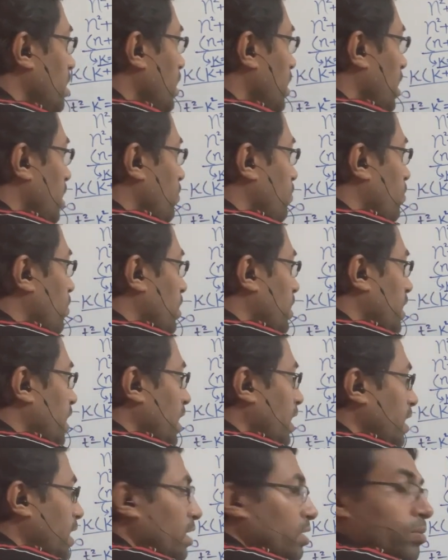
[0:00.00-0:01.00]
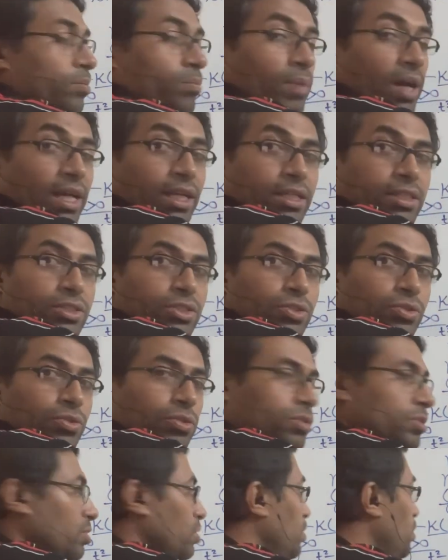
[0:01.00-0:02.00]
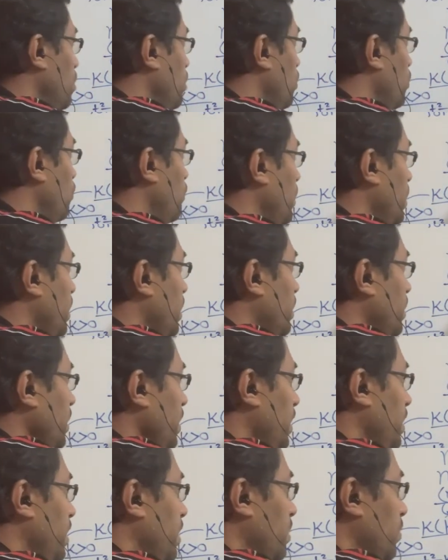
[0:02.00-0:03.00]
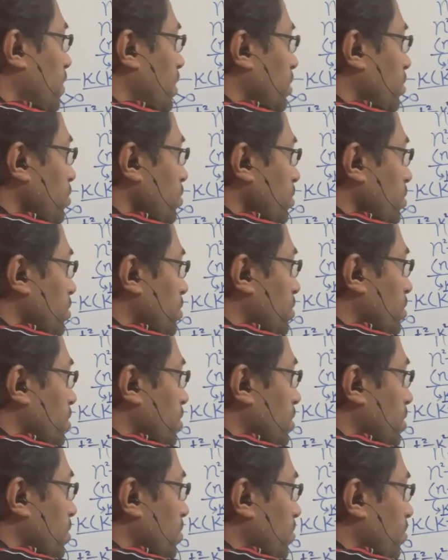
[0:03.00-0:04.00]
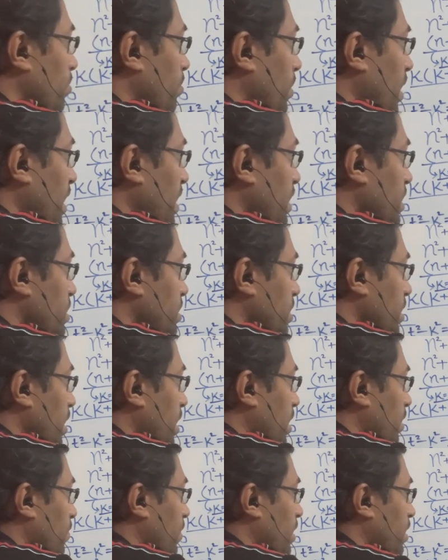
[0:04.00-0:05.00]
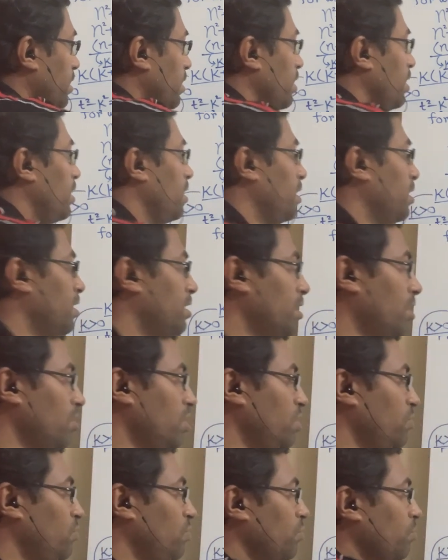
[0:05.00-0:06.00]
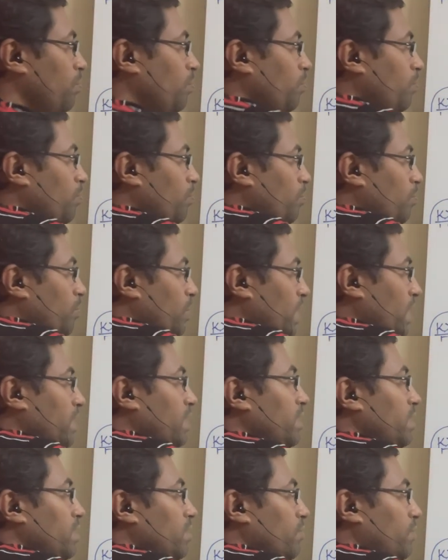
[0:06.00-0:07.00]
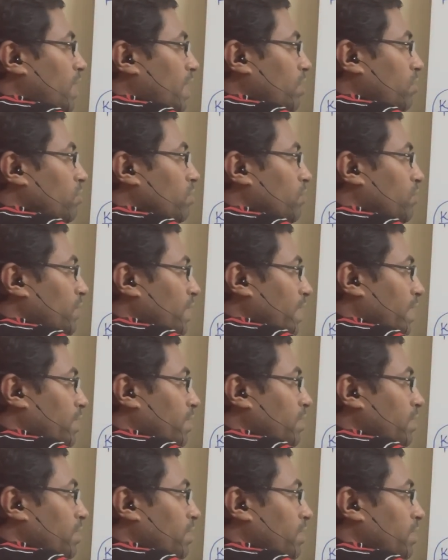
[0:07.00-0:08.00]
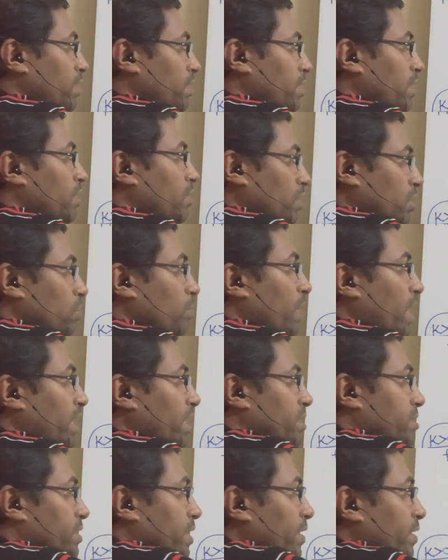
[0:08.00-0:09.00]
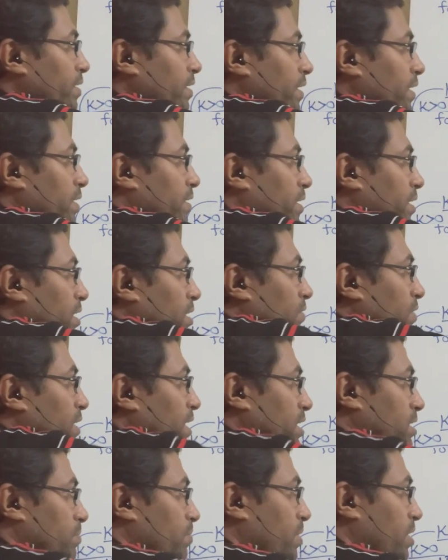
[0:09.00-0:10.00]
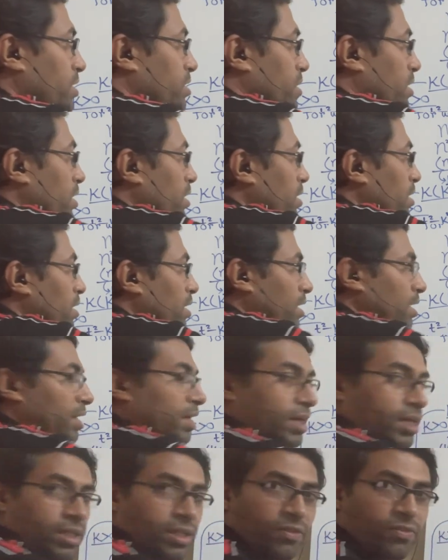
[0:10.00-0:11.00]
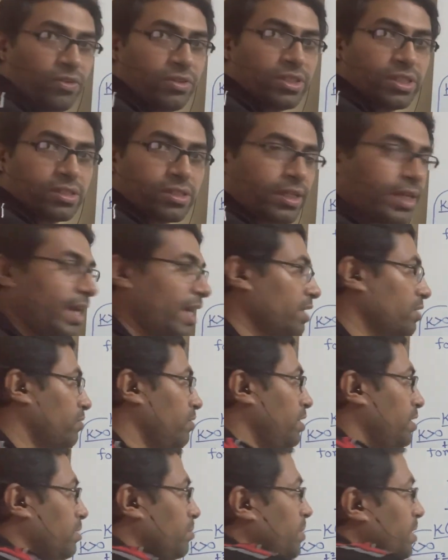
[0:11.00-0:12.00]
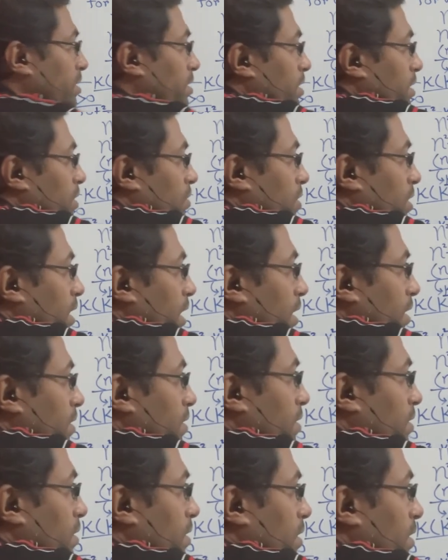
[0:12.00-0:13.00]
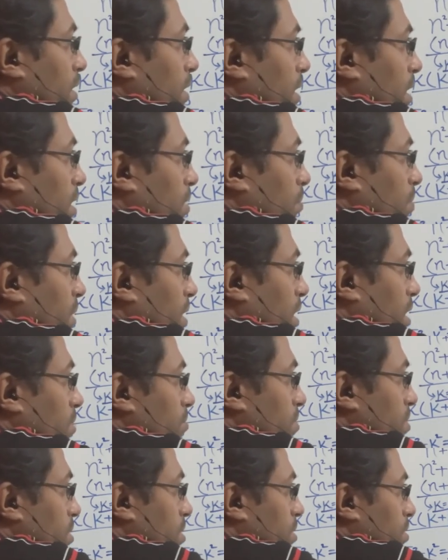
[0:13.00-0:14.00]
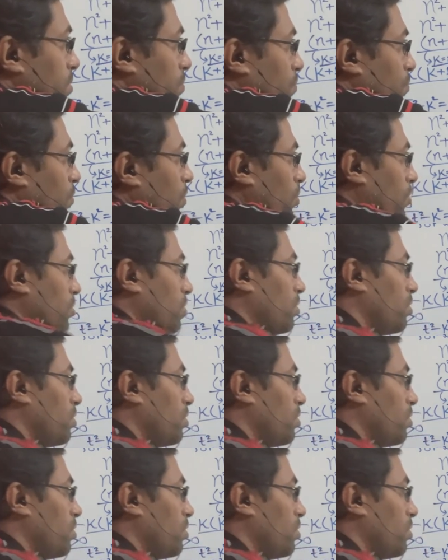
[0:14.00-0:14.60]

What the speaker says: And for k equal to minus 2, we get n equal to minus 11. Now if you plug in the value of n equal to minus 8 in the given expression, and if you just calculate a bit, you get, it becomes 4.